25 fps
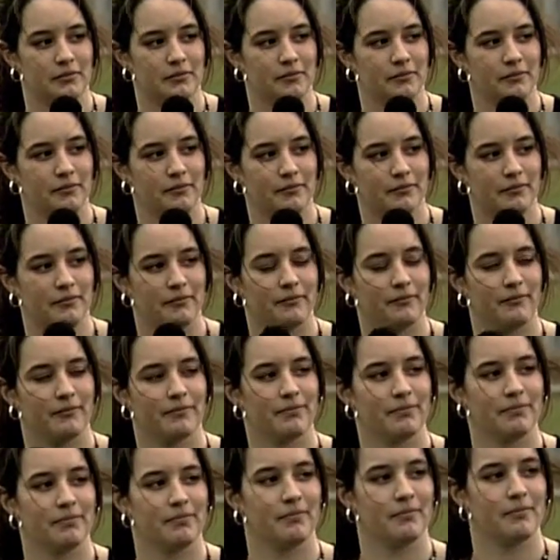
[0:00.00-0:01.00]
Yeah, I have
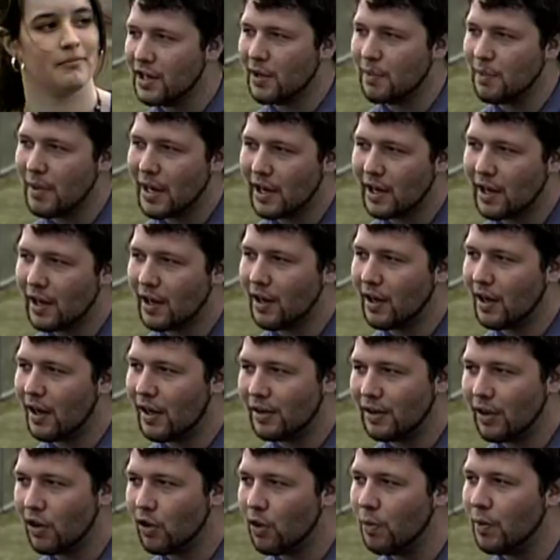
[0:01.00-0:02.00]
West Virginia making a
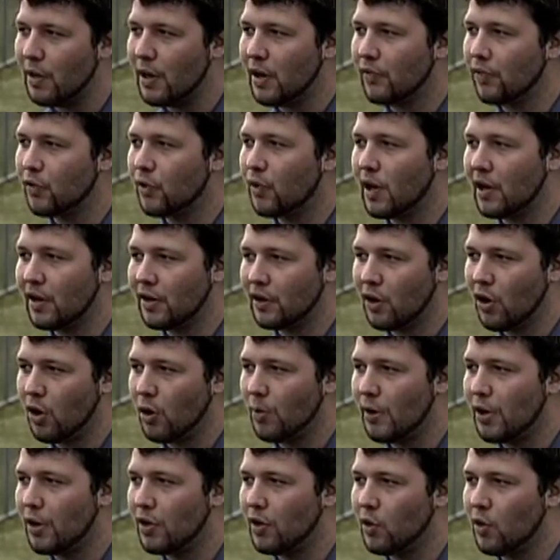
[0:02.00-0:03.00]
little bit of a run, a little
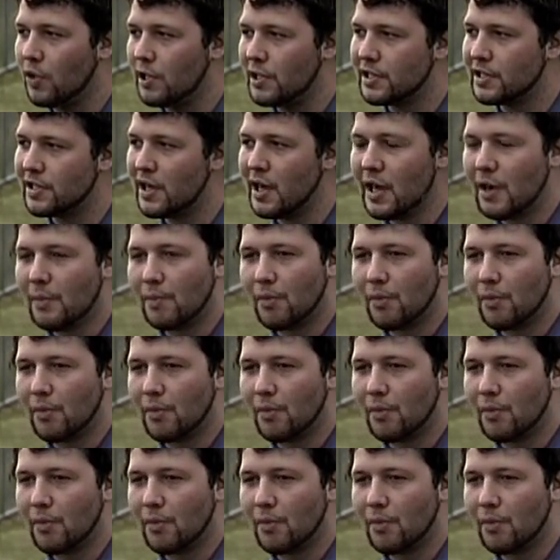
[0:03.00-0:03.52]
bit of noise.